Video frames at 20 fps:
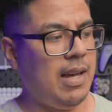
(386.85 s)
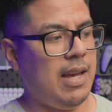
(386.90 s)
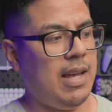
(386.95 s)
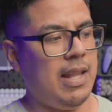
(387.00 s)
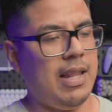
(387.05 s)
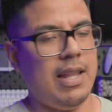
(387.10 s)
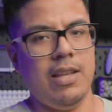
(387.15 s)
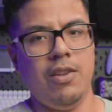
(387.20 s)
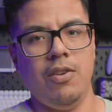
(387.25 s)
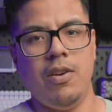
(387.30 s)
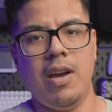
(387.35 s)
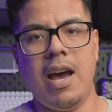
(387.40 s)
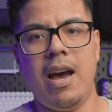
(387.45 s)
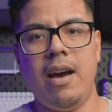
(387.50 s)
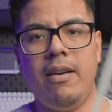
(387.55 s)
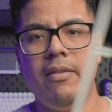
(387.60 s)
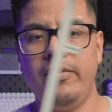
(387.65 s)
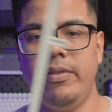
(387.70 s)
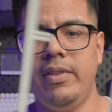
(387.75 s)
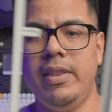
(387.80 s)
and then you
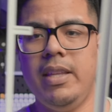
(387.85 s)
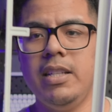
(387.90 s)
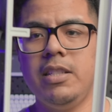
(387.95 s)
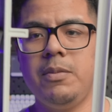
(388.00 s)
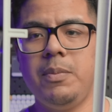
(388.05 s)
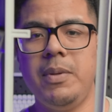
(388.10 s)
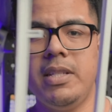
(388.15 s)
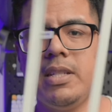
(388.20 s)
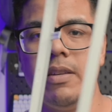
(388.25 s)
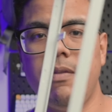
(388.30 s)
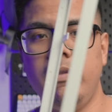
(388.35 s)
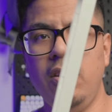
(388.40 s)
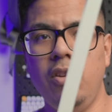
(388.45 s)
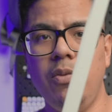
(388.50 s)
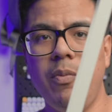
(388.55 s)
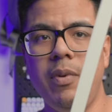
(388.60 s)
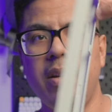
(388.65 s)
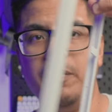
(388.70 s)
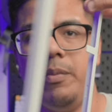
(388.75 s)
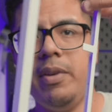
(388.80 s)
have this piece of
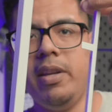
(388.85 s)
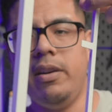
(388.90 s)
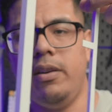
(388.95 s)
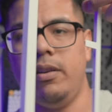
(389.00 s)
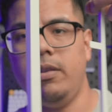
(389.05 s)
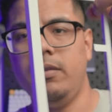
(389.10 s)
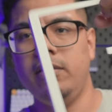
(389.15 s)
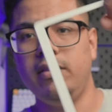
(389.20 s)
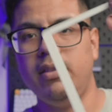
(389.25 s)
aluminum here.